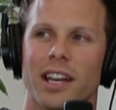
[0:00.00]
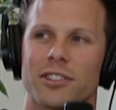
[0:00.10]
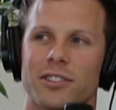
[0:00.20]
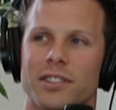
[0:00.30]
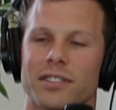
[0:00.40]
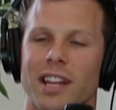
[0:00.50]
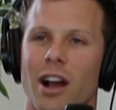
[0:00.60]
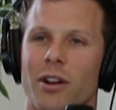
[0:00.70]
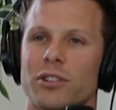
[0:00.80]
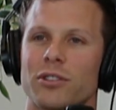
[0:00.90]
It's just
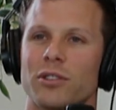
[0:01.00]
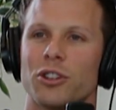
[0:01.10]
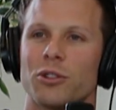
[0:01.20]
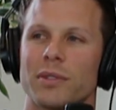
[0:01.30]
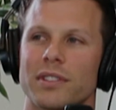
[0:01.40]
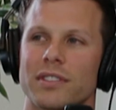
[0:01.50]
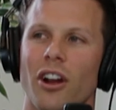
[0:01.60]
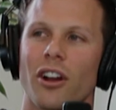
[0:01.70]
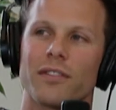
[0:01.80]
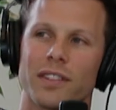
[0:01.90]
how do humans
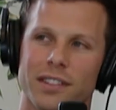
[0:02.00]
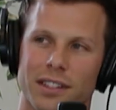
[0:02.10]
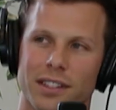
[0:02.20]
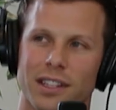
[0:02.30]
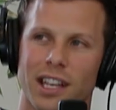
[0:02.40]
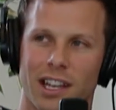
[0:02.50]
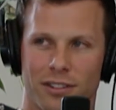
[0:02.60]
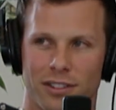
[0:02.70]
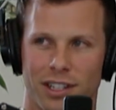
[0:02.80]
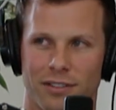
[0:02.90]
harvest the
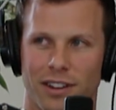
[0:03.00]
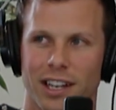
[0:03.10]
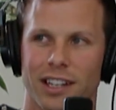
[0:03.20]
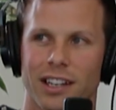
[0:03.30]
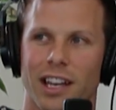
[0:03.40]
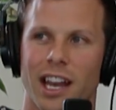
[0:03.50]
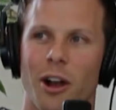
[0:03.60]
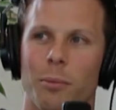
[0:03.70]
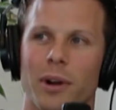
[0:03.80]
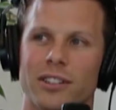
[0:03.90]
energy, right? And
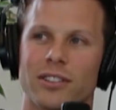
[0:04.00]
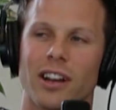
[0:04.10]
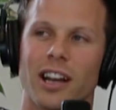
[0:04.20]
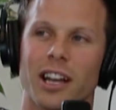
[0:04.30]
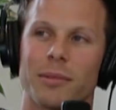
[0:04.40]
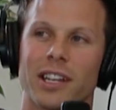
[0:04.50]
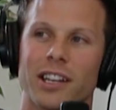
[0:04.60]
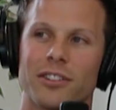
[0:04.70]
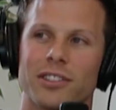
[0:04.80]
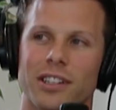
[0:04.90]
how much time and
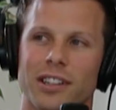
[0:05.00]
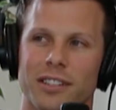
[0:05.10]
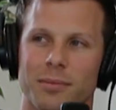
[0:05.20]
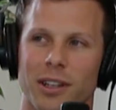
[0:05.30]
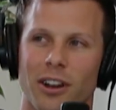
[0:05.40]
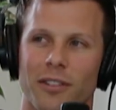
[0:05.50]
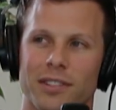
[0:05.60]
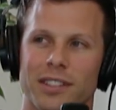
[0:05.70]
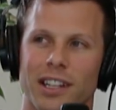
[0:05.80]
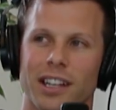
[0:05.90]
energy do they spend
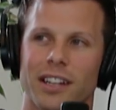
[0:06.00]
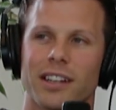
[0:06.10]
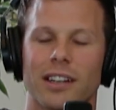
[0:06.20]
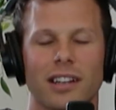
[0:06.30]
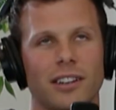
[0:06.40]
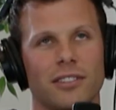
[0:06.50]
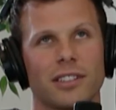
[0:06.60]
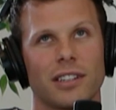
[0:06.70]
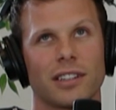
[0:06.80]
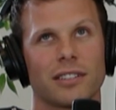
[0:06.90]
harvesting it?
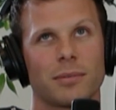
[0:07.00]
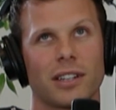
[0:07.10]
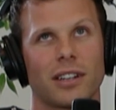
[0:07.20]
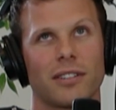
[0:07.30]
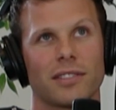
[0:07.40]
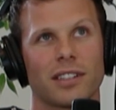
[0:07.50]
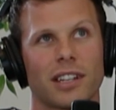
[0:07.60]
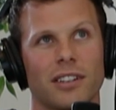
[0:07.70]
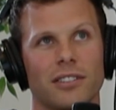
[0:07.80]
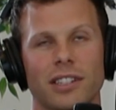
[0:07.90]
Harvesting
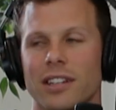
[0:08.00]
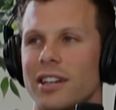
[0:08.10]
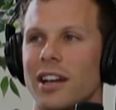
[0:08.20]
energy.